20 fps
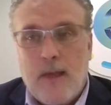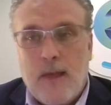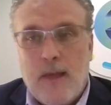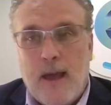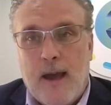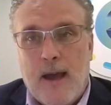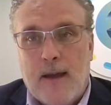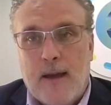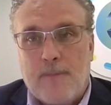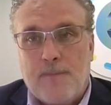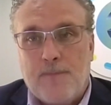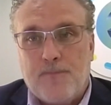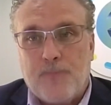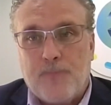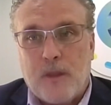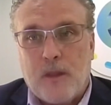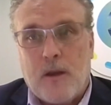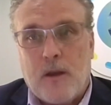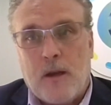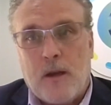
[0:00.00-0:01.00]
that
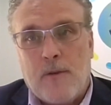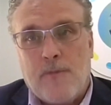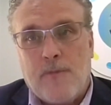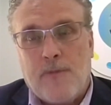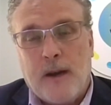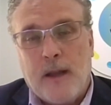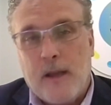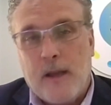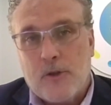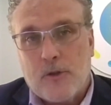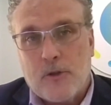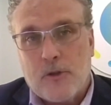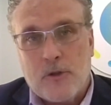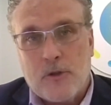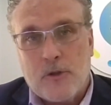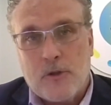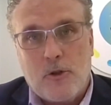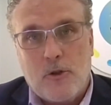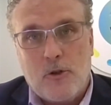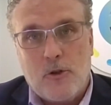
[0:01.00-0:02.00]
financial
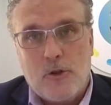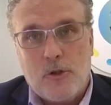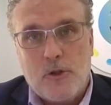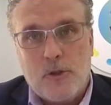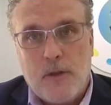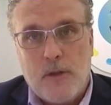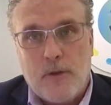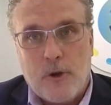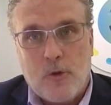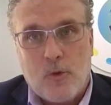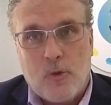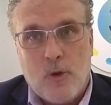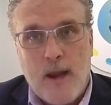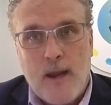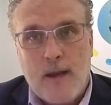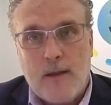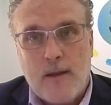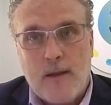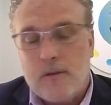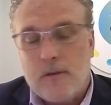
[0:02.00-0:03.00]
institutions have a
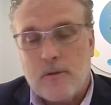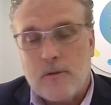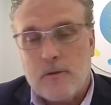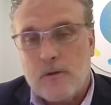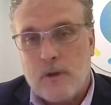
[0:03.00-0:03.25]
great